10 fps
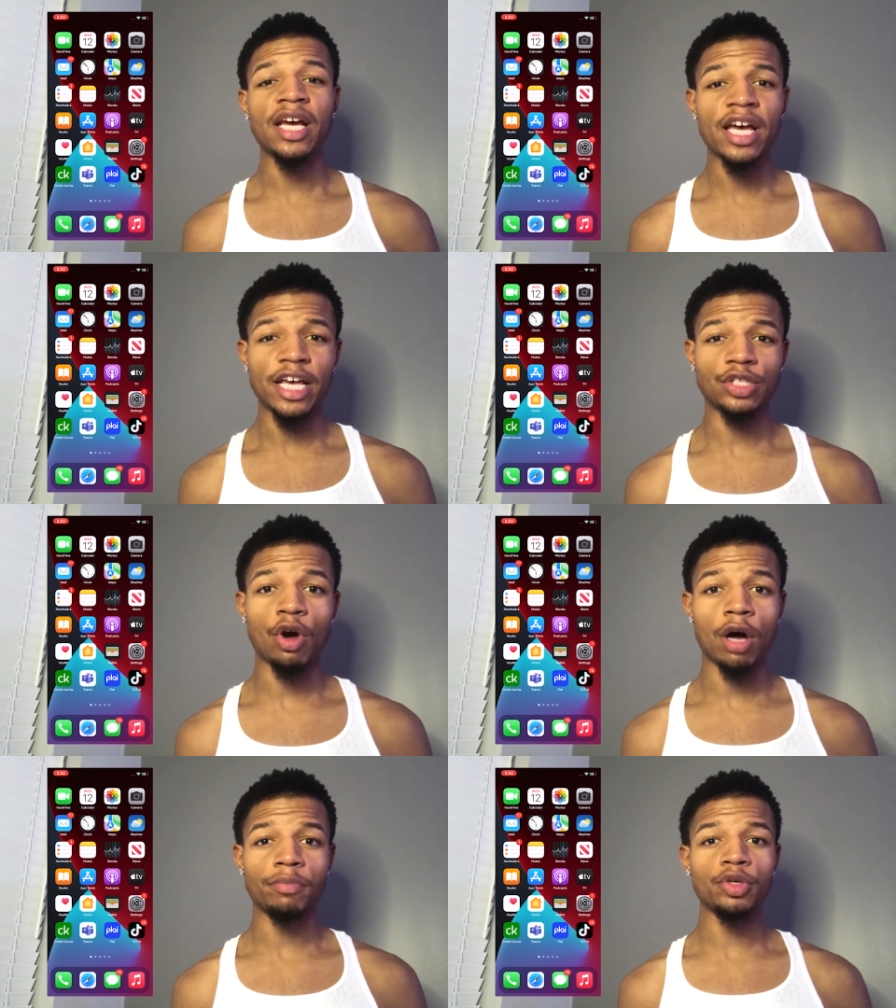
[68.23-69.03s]
It's
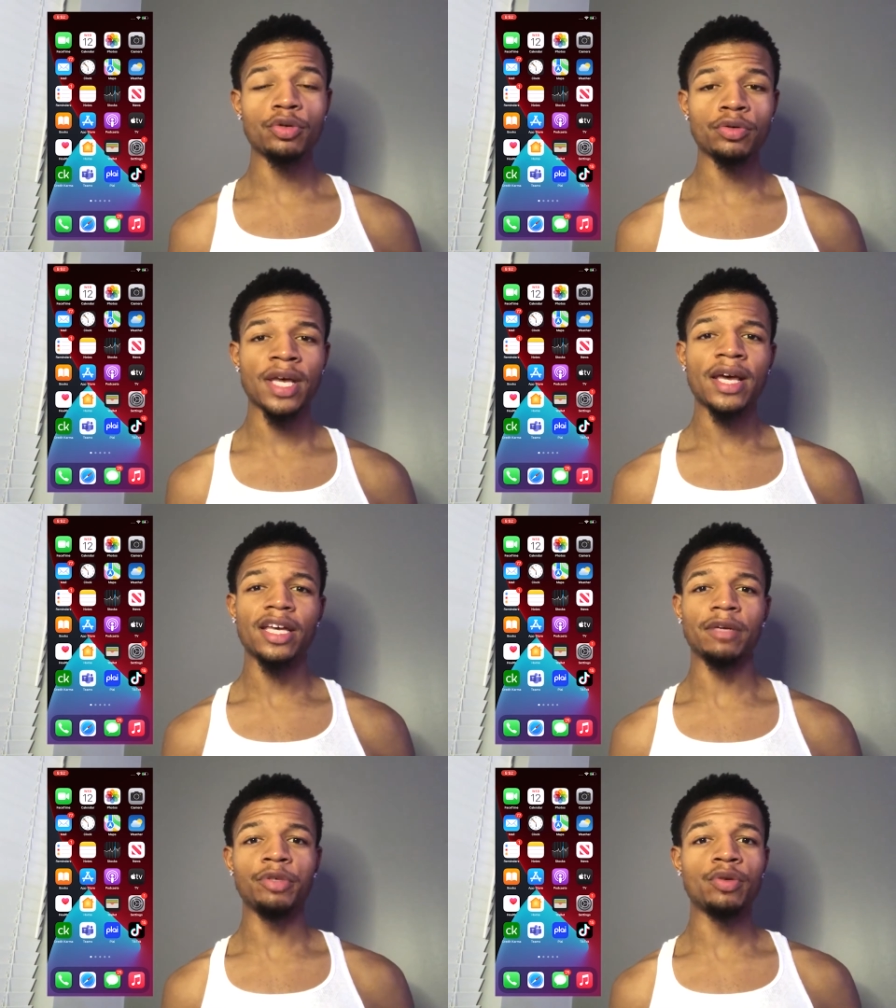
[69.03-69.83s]
called Muse,
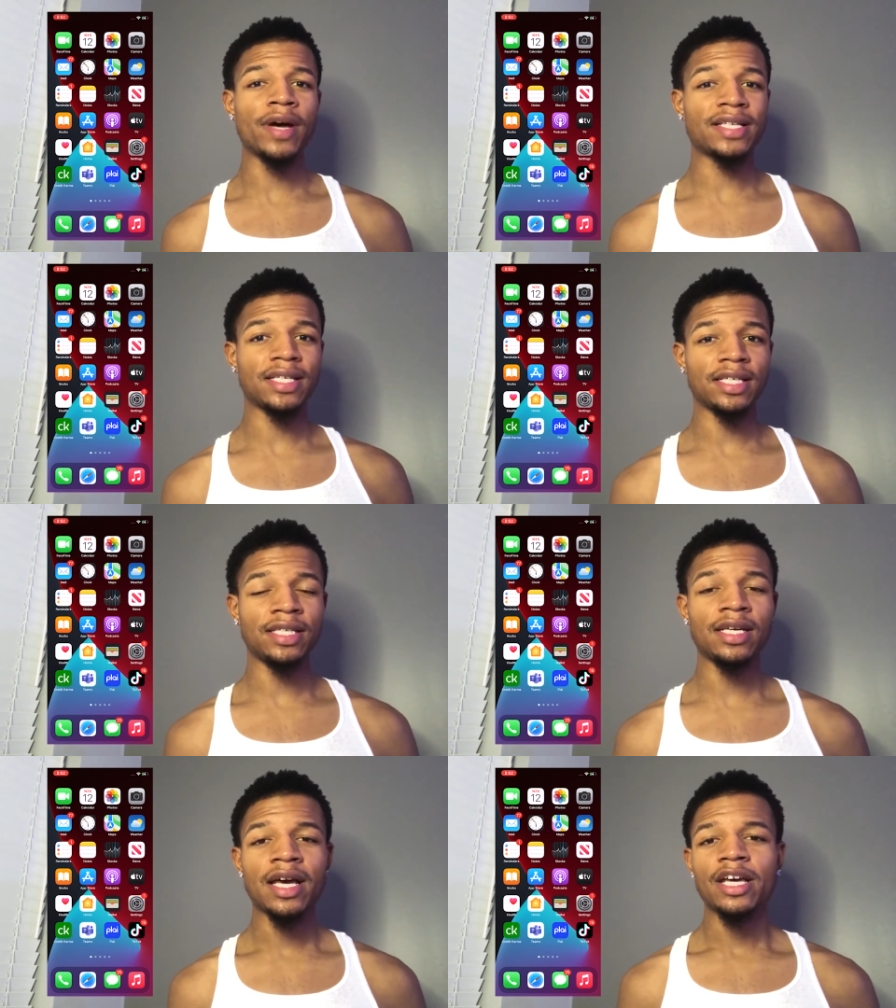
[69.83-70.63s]

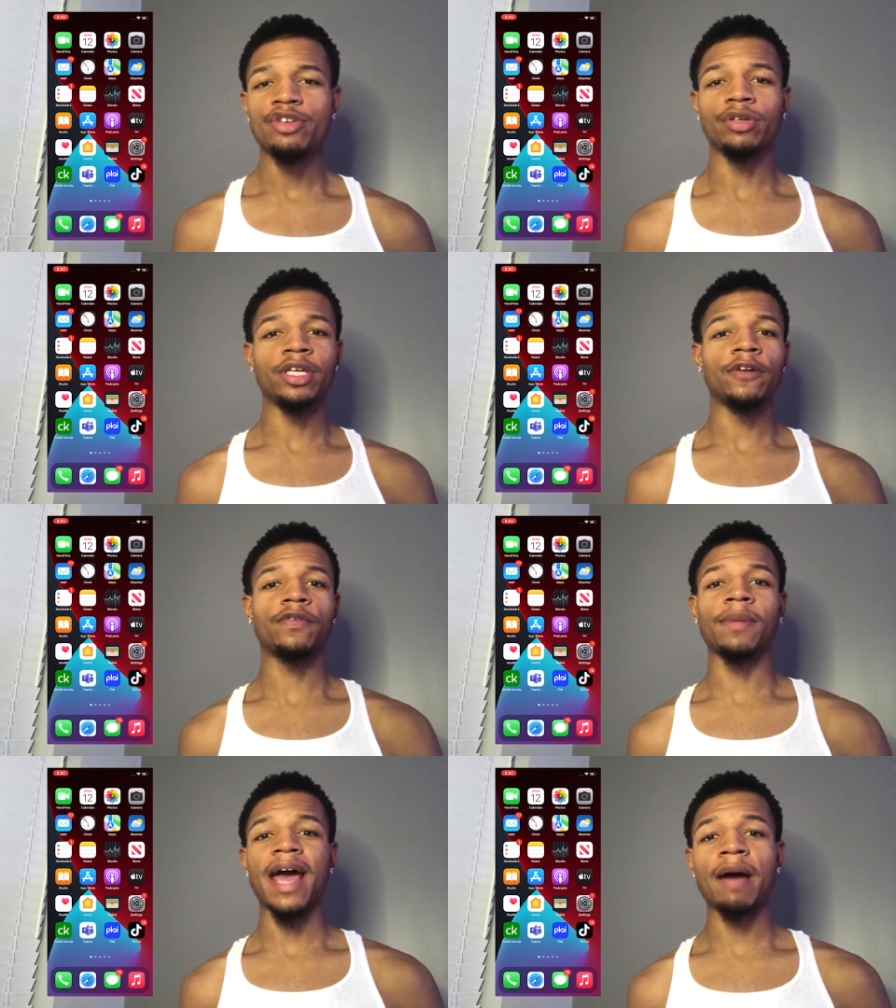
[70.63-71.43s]
M-U-S-E. You can get it from
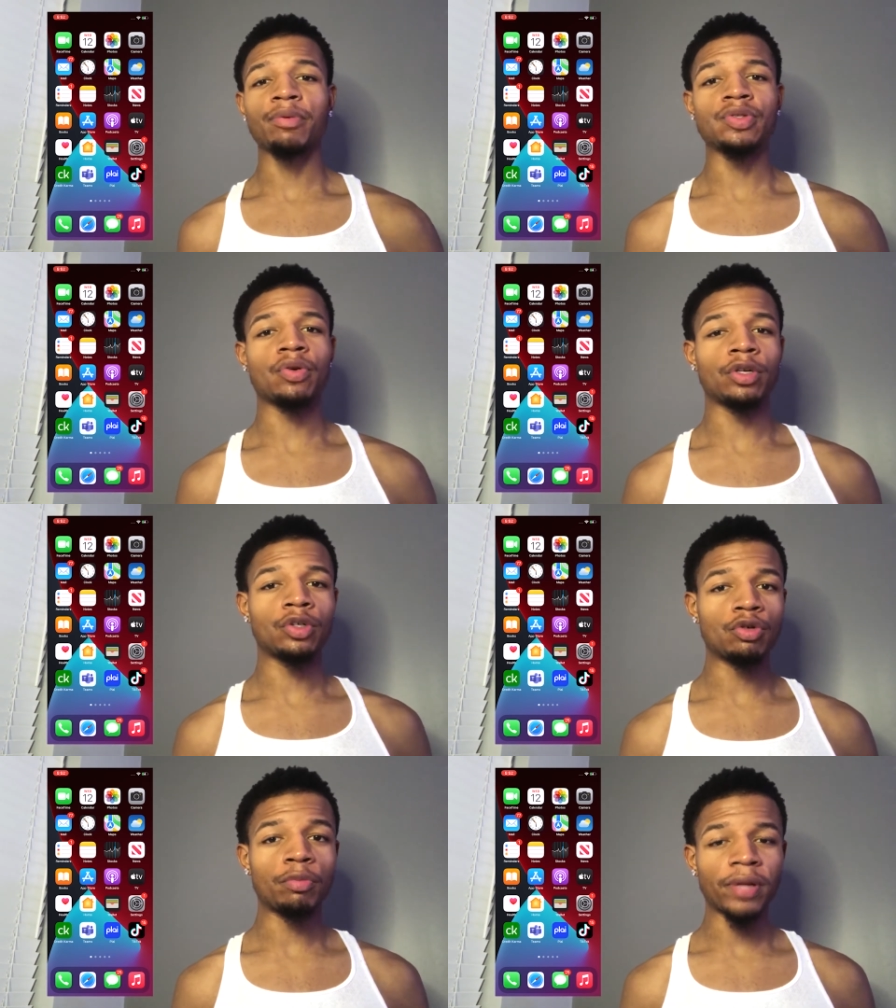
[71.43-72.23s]
the Apple Store or the
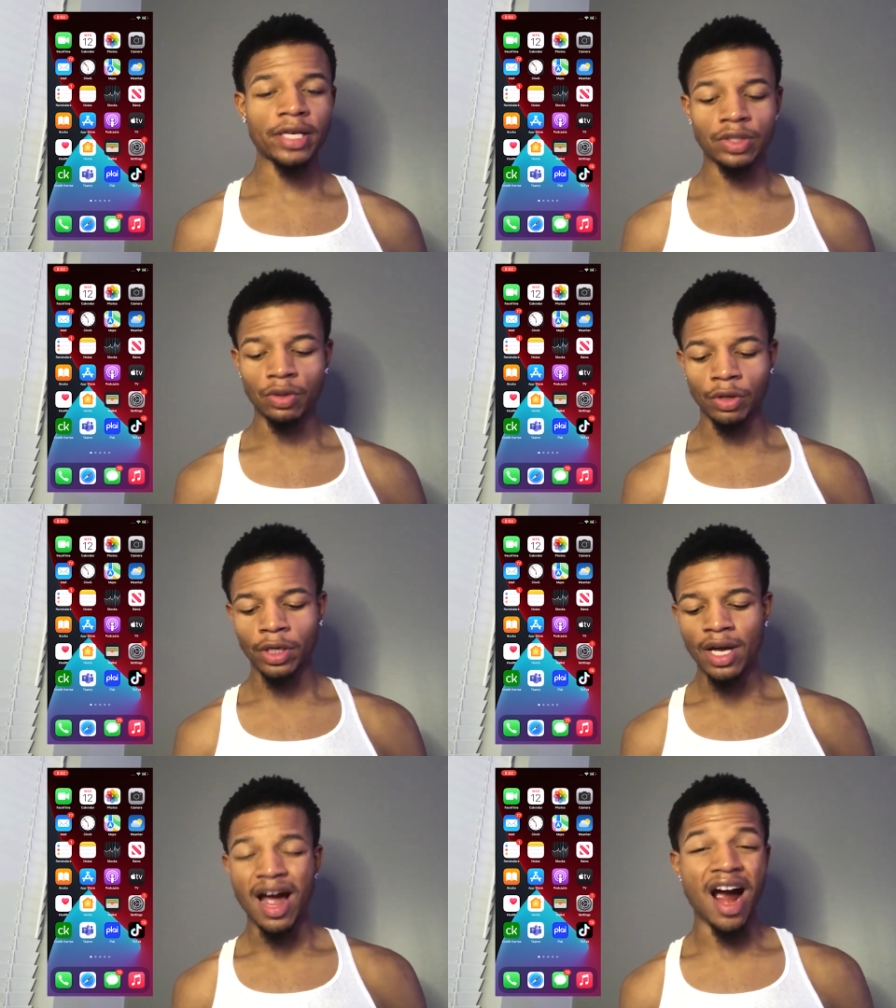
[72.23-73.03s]
Google Play
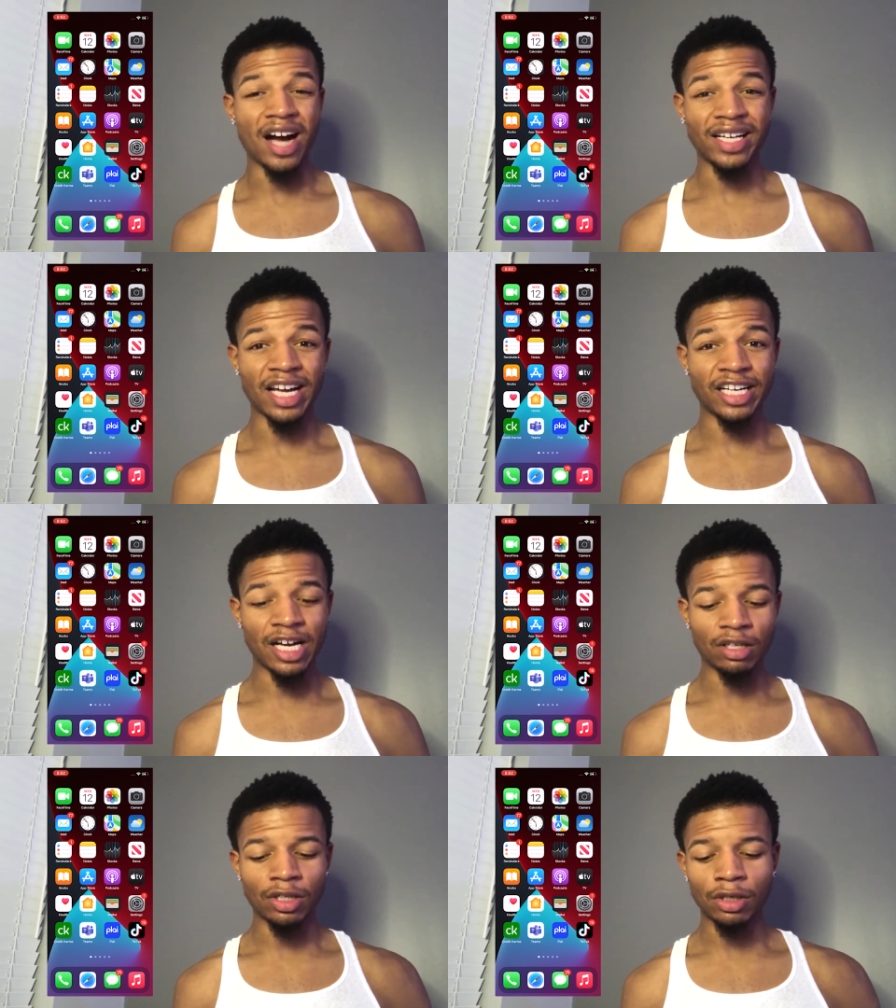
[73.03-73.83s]
Store. I already got to
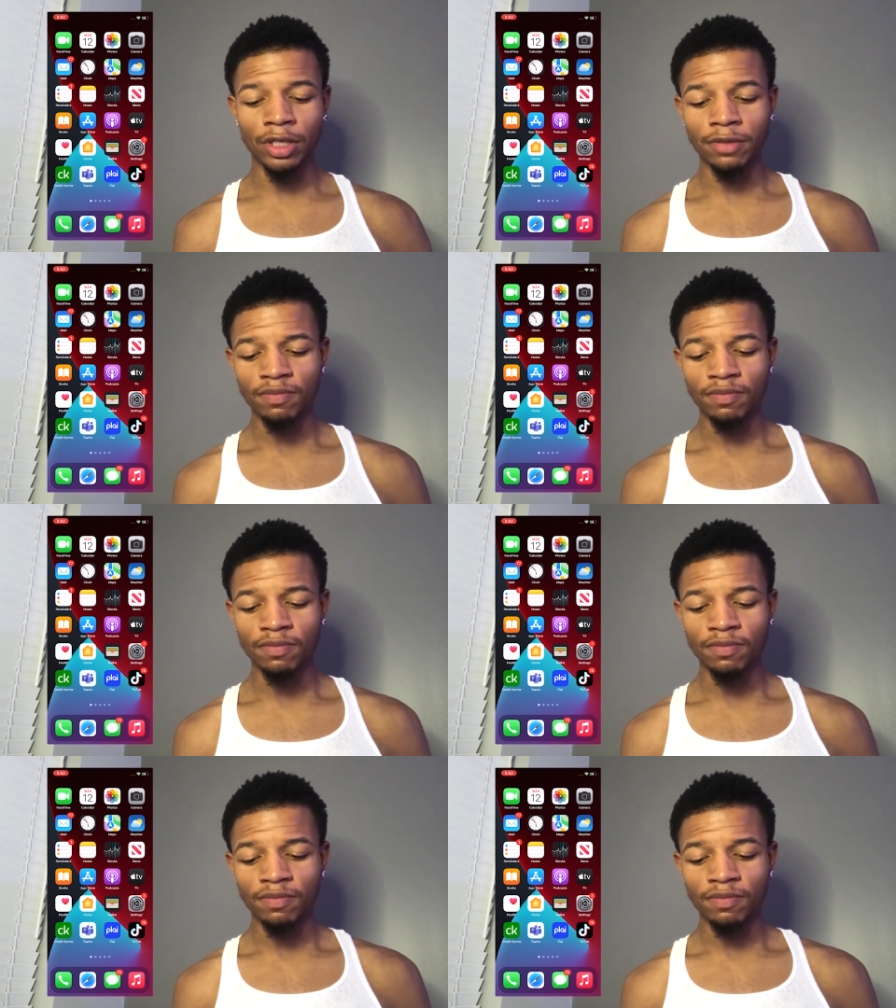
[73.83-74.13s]
download it.